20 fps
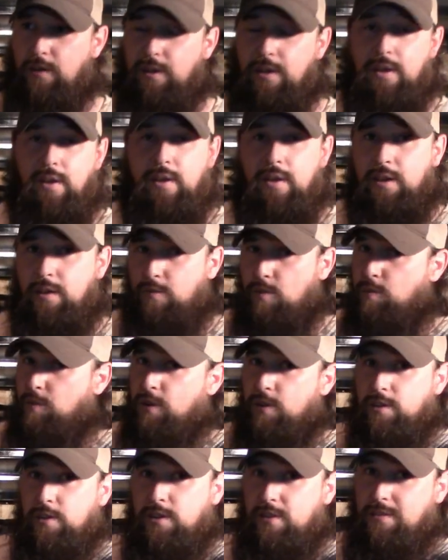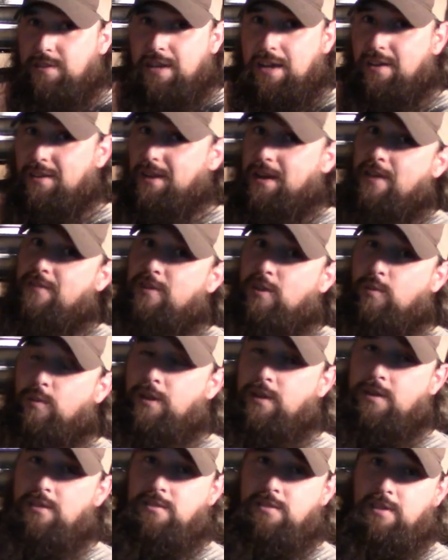And we're putting these out every
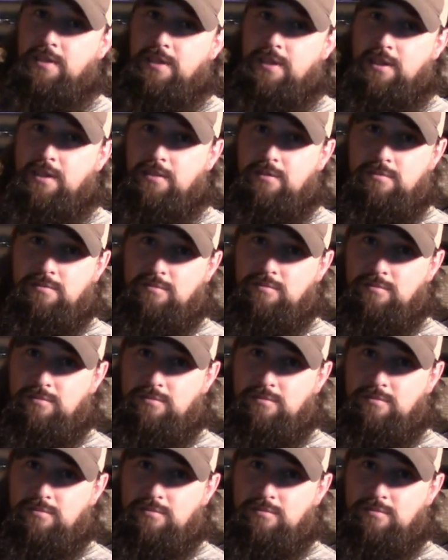Wednesday now